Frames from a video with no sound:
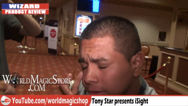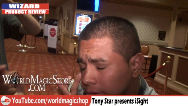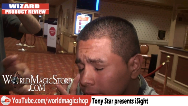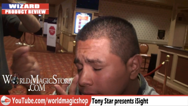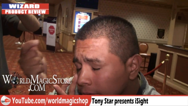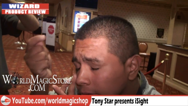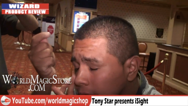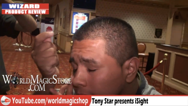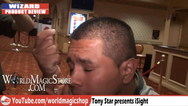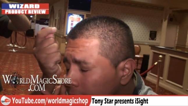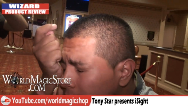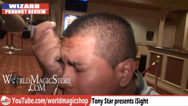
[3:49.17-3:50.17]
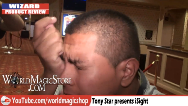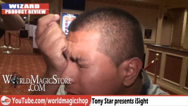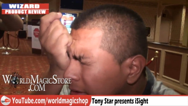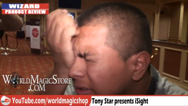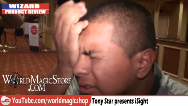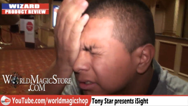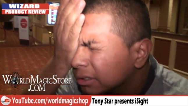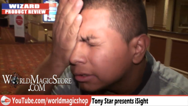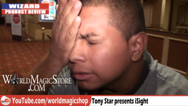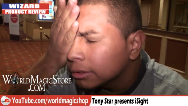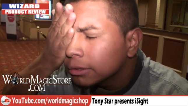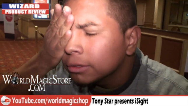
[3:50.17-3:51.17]

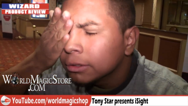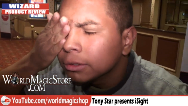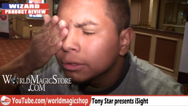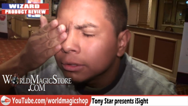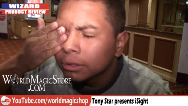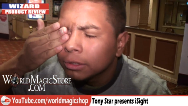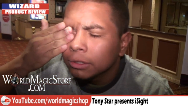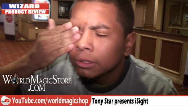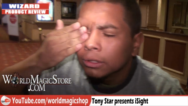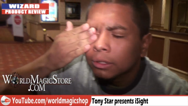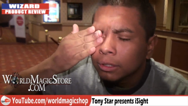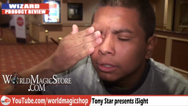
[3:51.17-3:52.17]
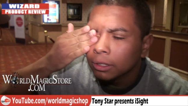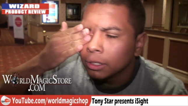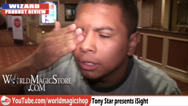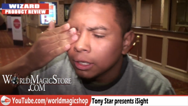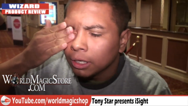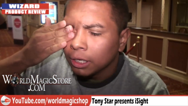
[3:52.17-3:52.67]
Nothing is said.